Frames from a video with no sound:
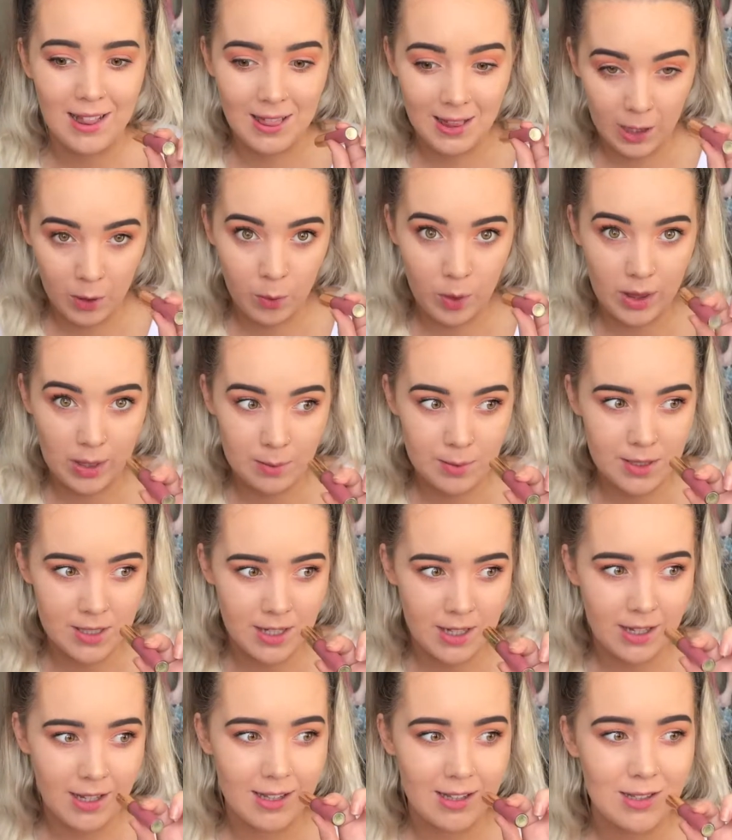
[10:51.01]
Liquid
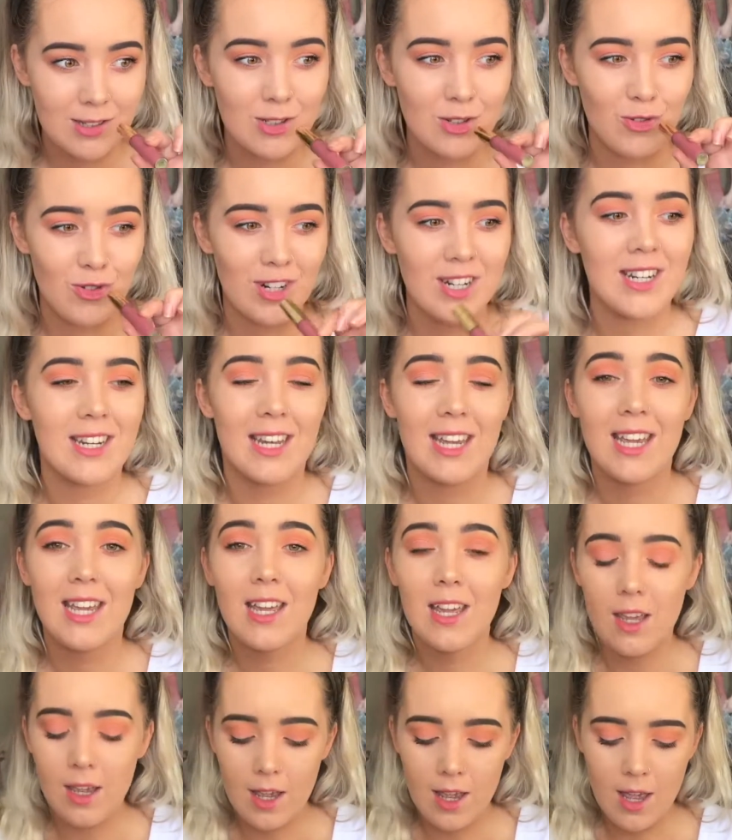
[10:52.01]
Lipstick in Serenity,